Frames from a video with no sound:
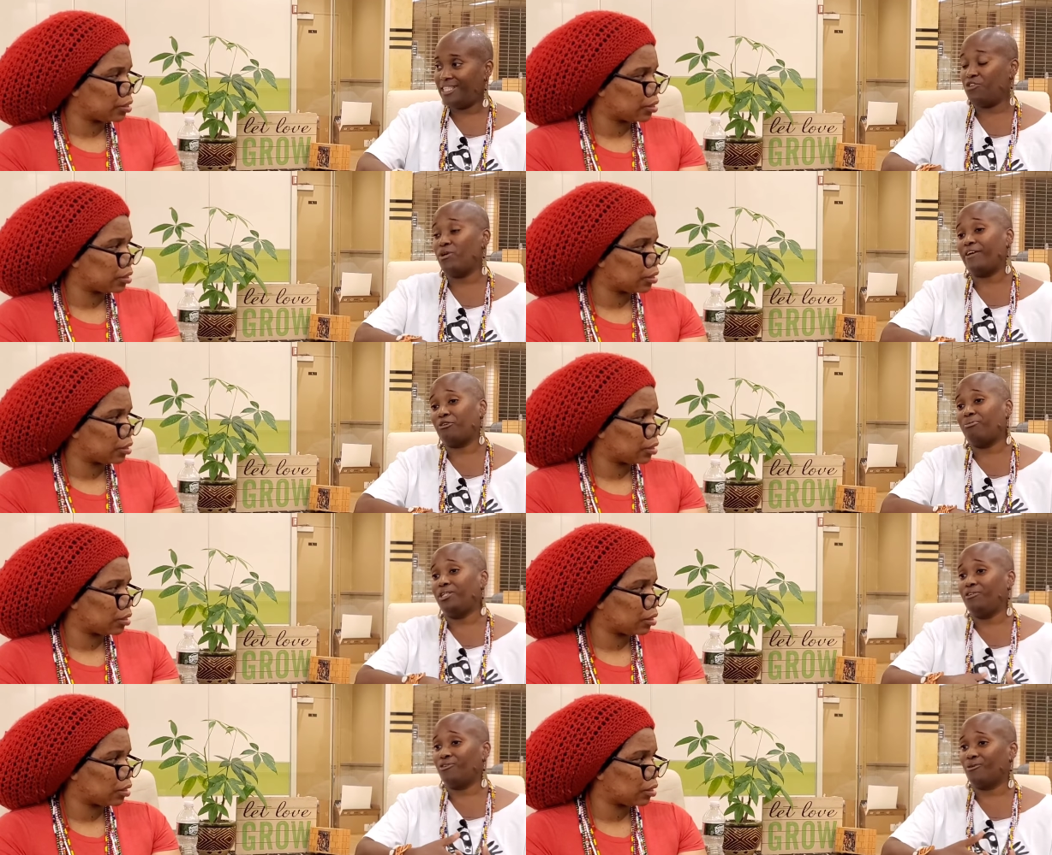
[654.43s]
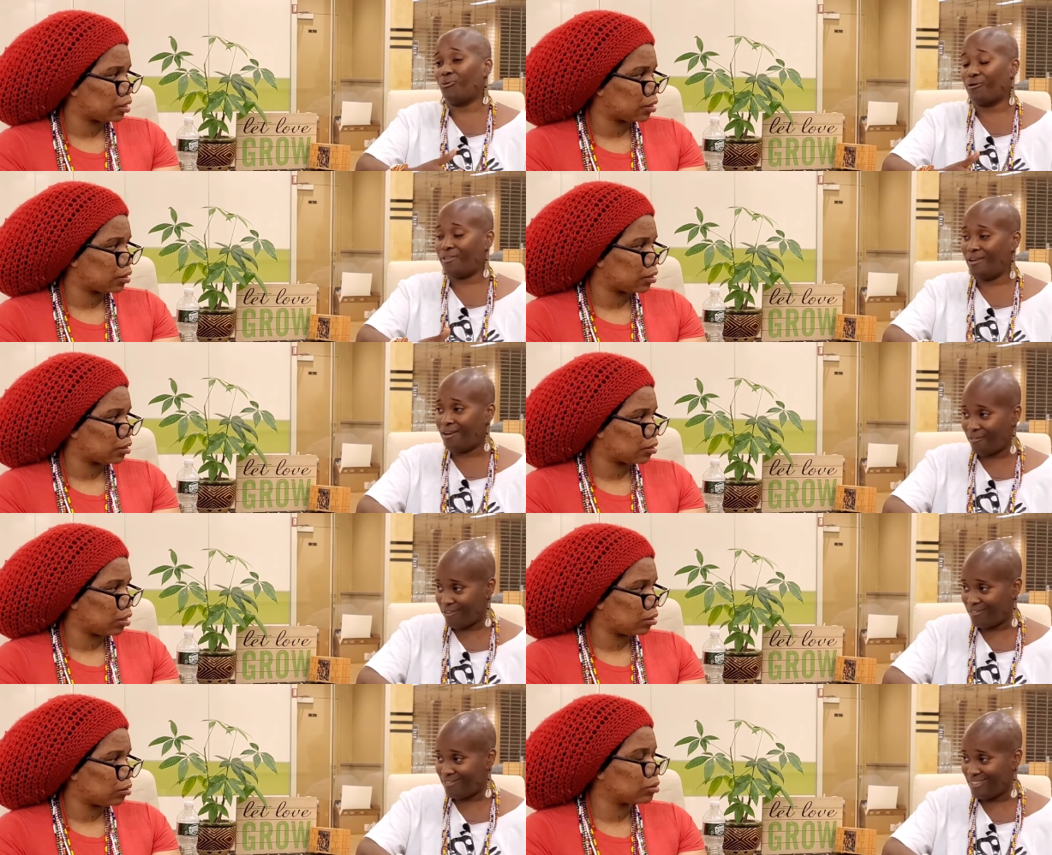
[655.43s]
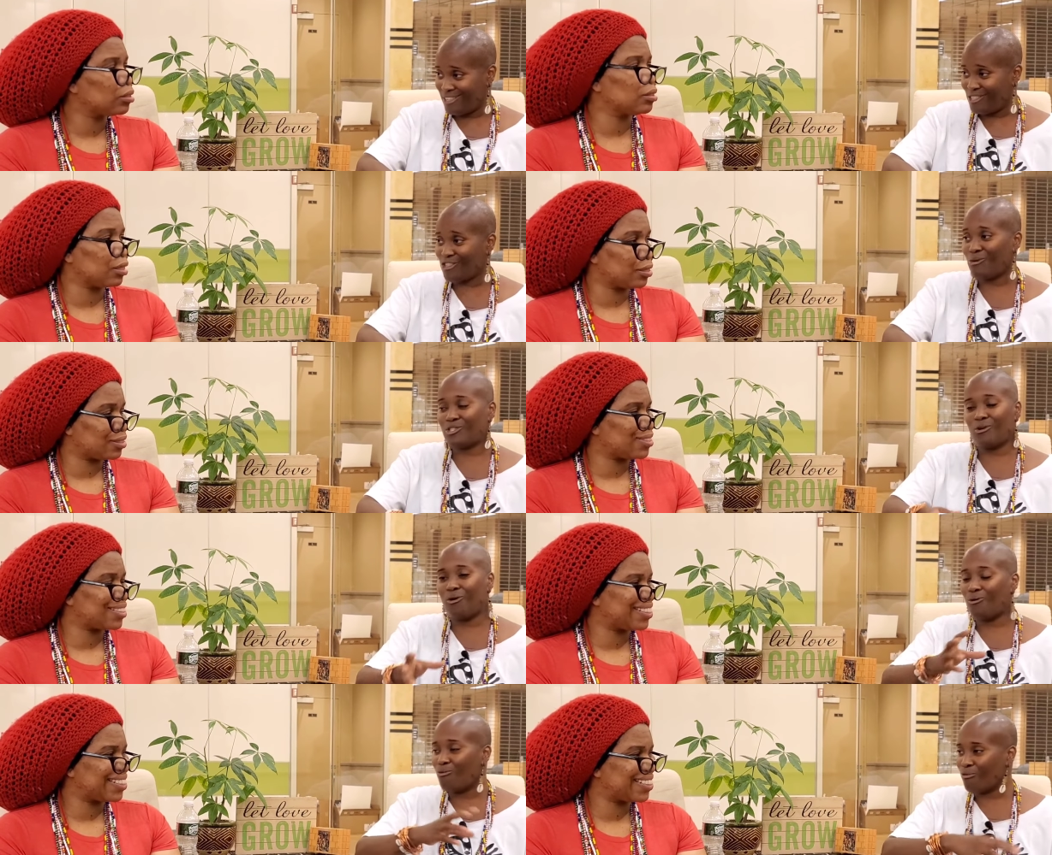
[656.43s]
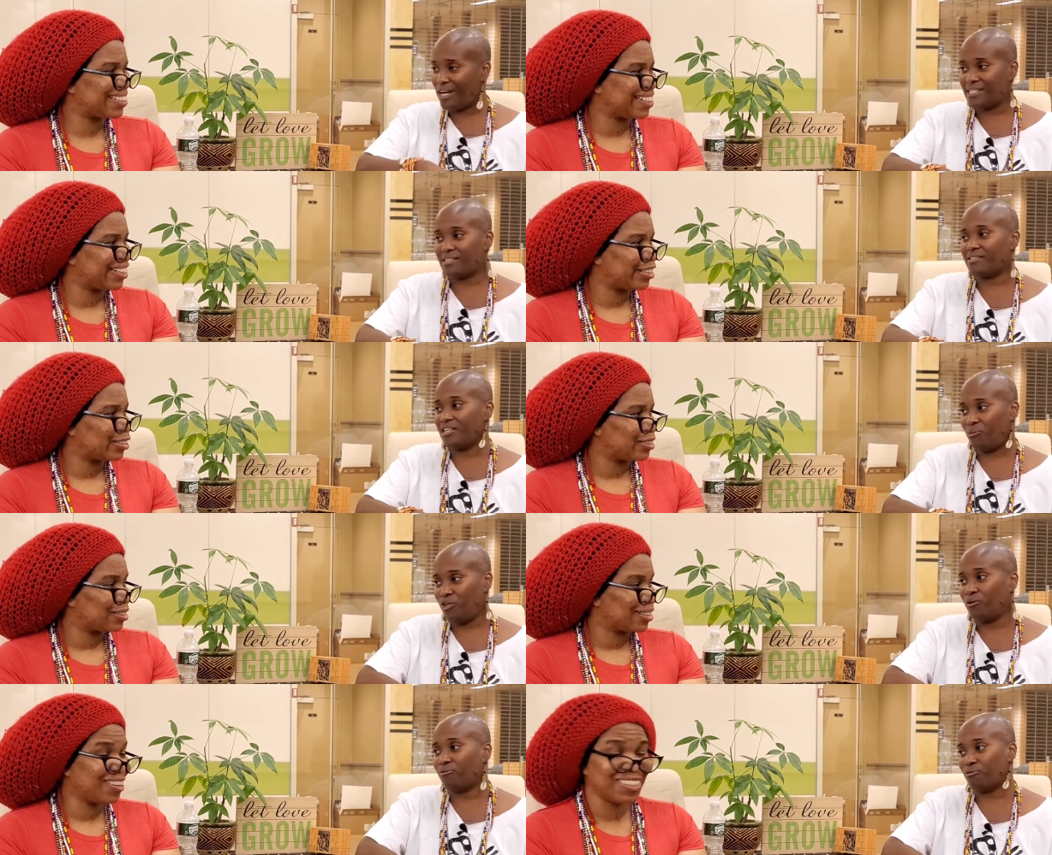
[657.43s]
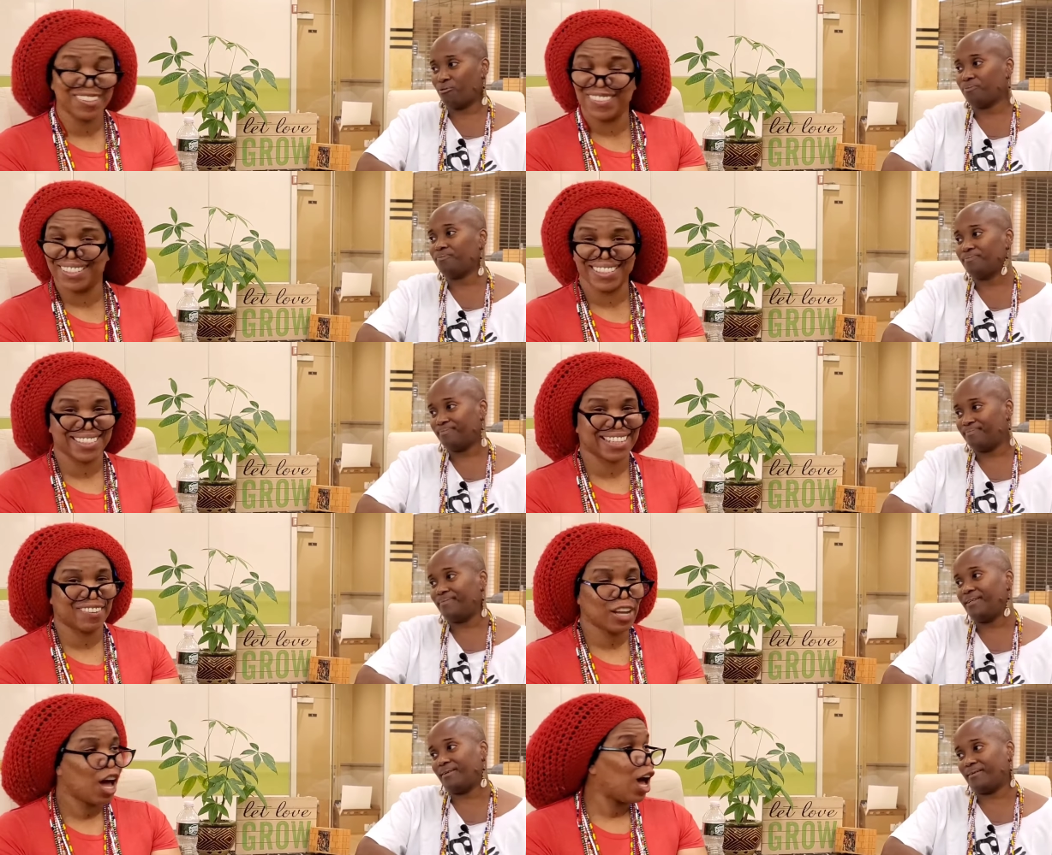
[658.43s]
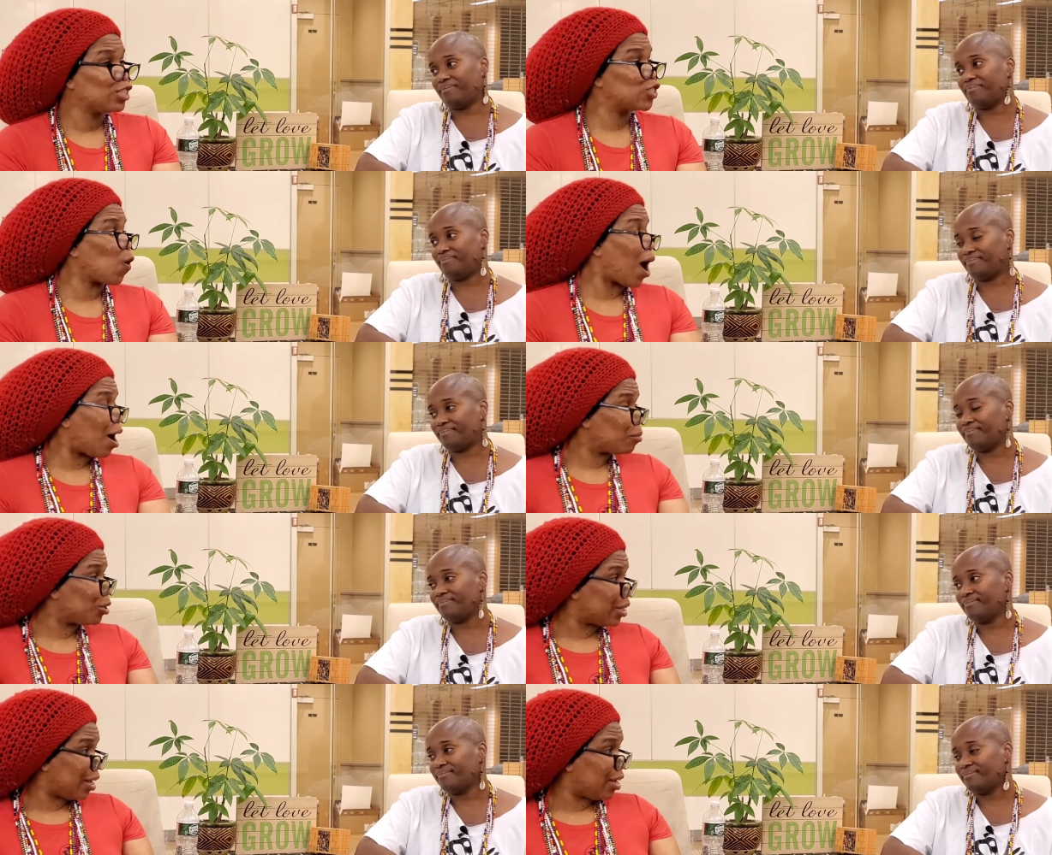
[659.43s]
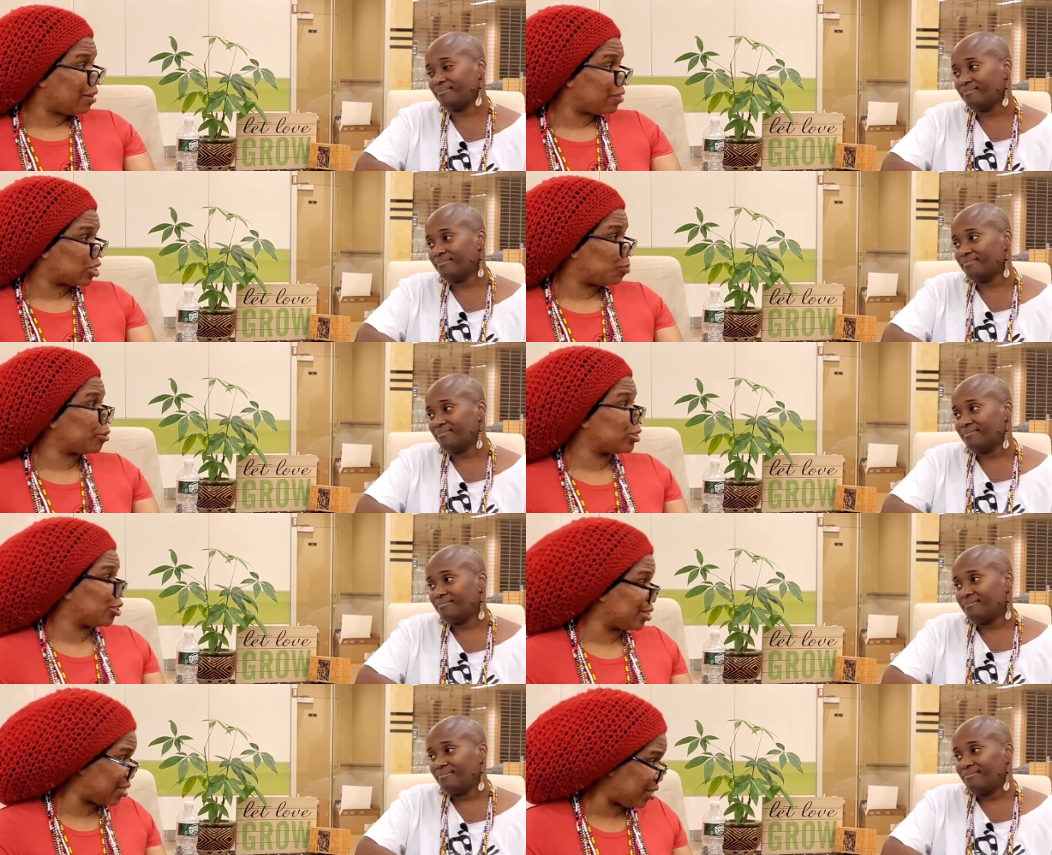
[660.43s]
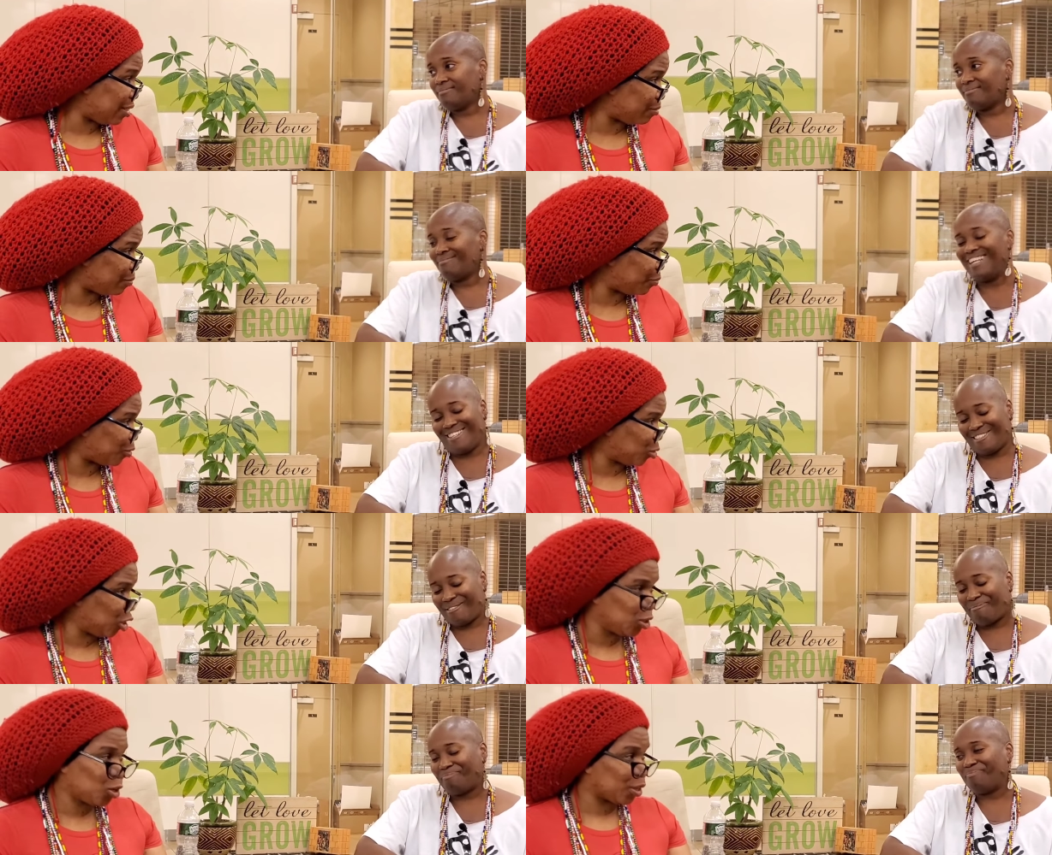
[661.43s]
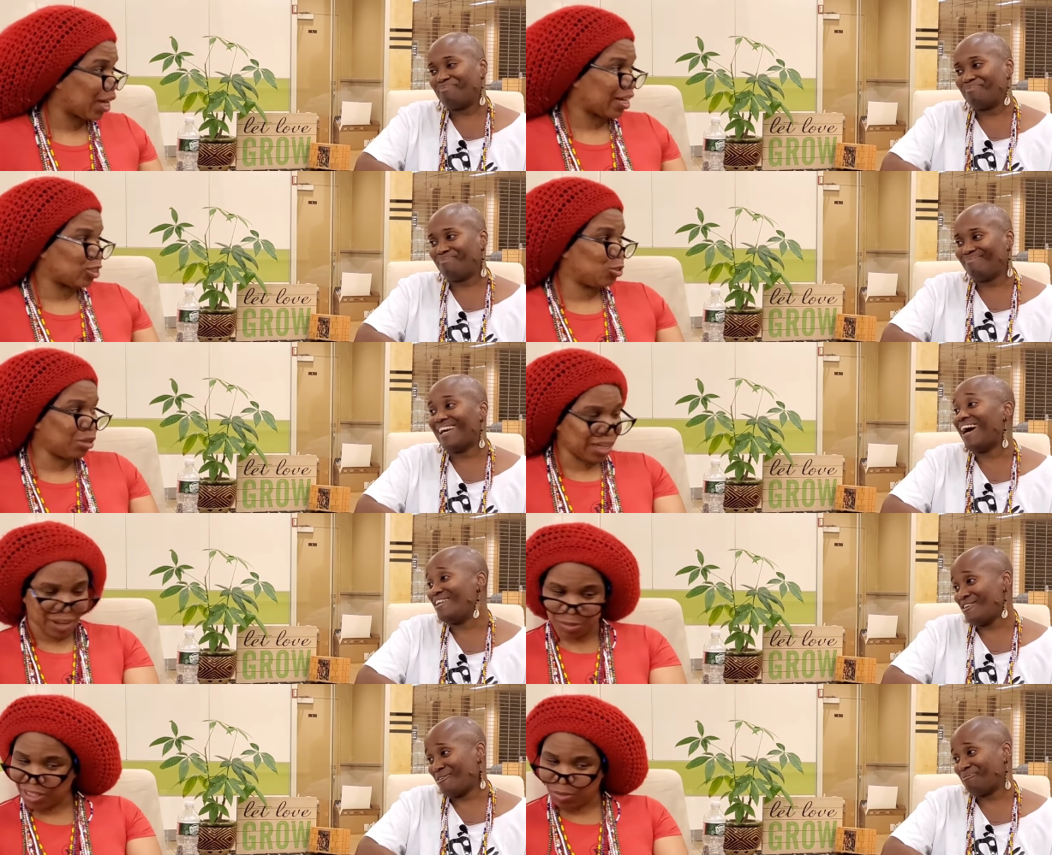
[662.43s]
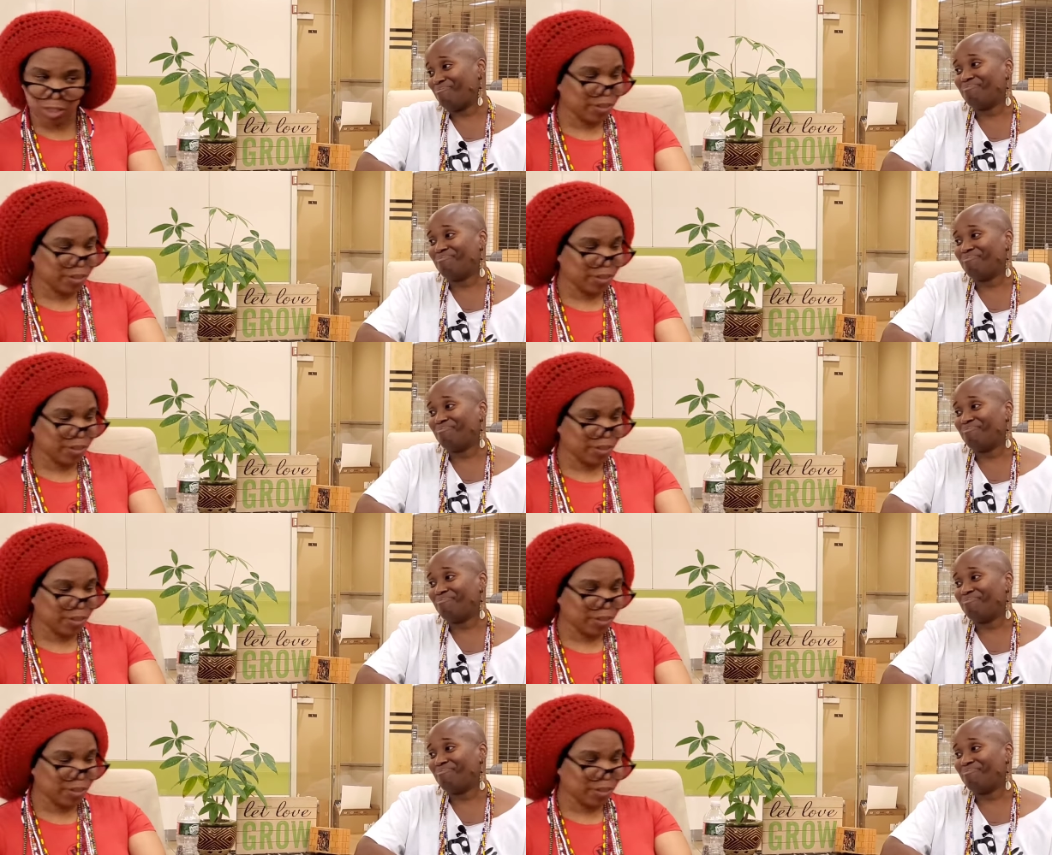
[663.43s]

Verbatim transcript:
Speaker 1: and then you have to believe you're worthy of it so it's a whole process that we go through. I'm loving this. I'm, yeah. So
Speaker 2: I'm going to have a spiritual steam. Yes. You know that. You know, know. We,
Speaker 1: we